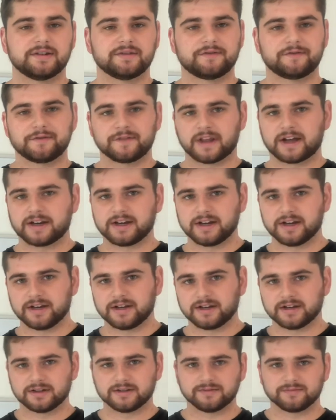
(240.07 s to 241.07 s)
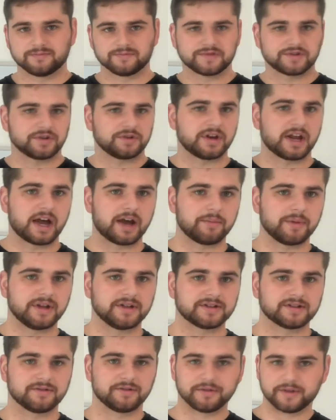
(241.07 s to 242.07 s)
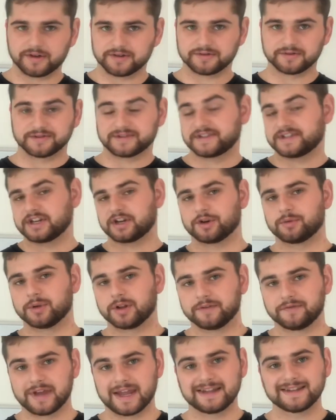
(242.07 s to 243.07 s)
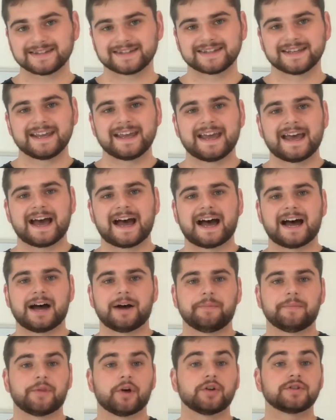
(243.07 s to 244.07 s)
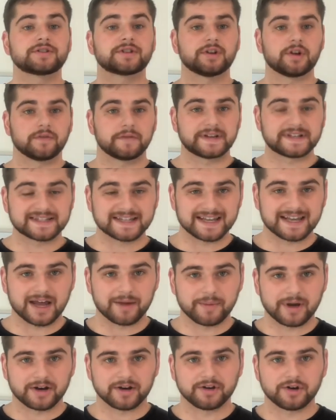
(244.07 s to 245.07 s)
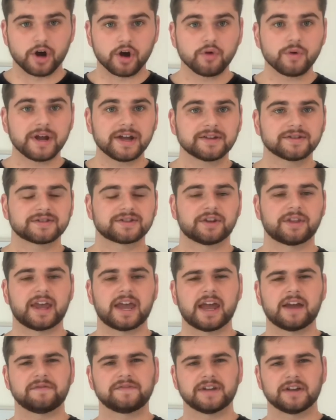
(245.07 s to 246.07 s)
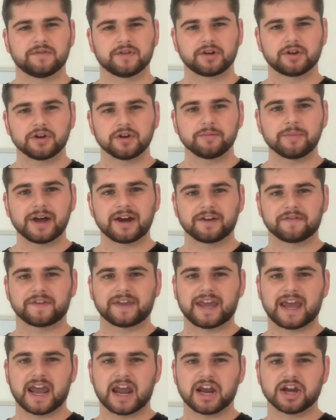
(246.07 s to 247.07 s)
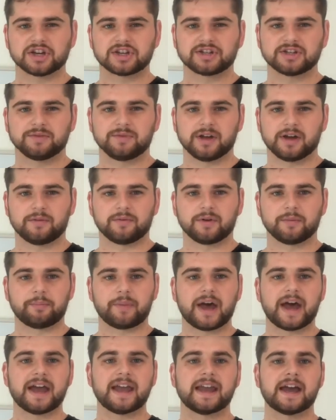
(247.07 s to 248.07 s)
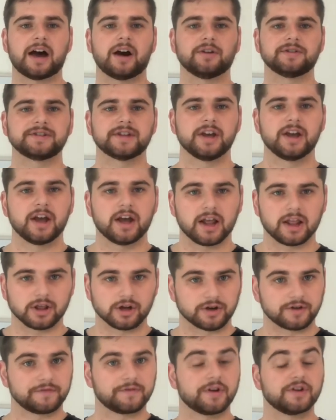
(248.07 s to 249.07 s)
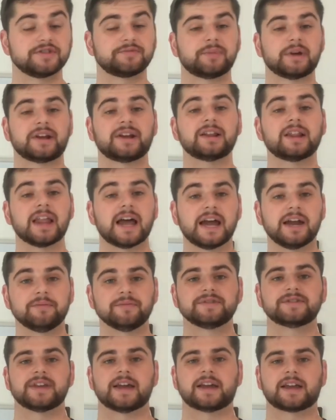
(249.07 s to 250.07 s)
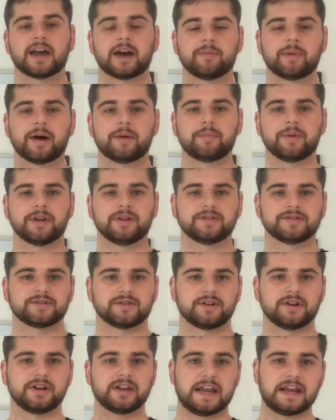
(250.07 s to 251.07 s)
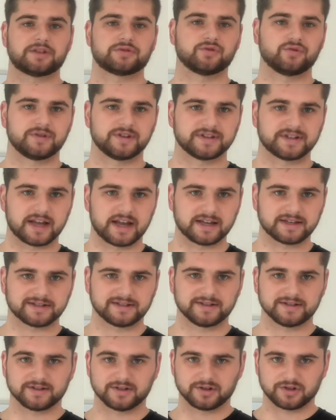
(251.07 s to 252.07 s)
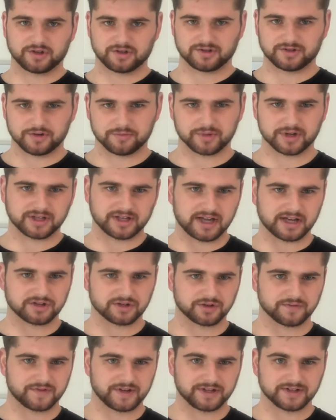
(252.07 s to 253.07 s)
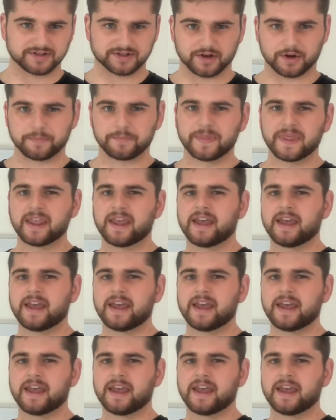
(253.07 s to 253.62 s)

and flooding and tsunamis and all those sorts of terrible events. Those can obviously come out of nowhere, so they have to have a good amount of cash to be able to pay out a lot of those big claims that come up in sort of natural disasters and super catastrophes. So